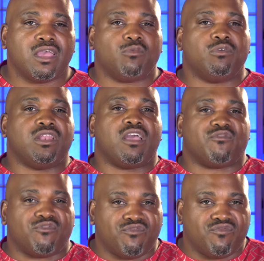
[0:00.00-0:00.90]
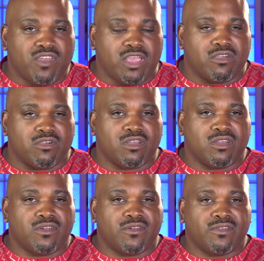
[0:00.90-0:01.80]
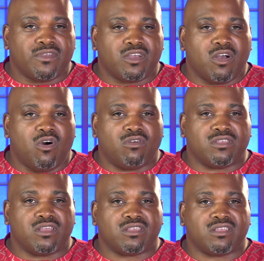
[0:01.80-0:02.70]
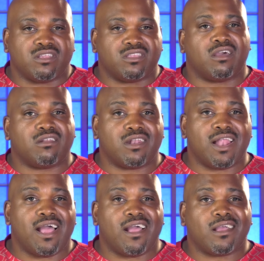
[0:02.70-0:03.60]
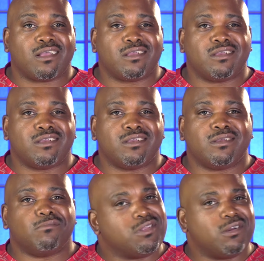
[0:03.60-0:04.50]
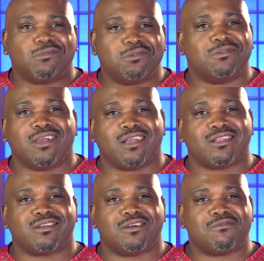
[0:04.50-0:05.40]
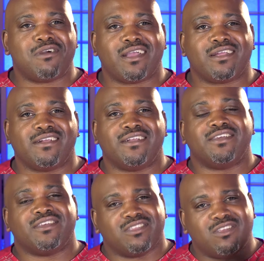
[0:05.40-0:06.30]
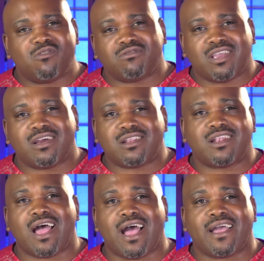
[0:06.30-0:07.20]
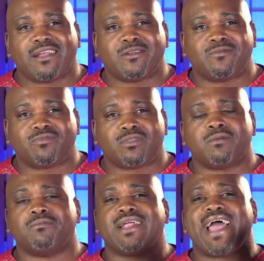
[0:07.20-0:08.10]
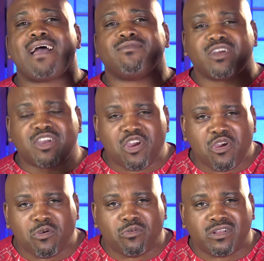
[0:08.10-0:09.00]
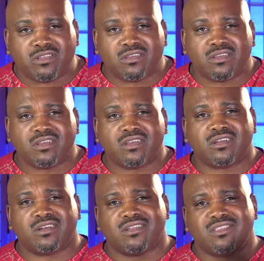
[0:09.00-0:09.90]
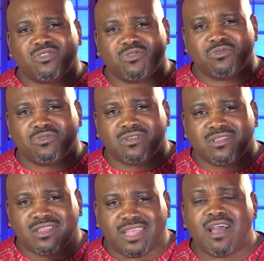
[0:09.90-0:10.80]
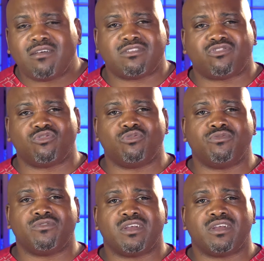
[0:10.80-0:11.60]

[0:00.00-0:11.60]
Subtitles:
We let fear cause us to tell a lie. But don't do that, all right? Don't tell a lie, but have the courage to tell the truth,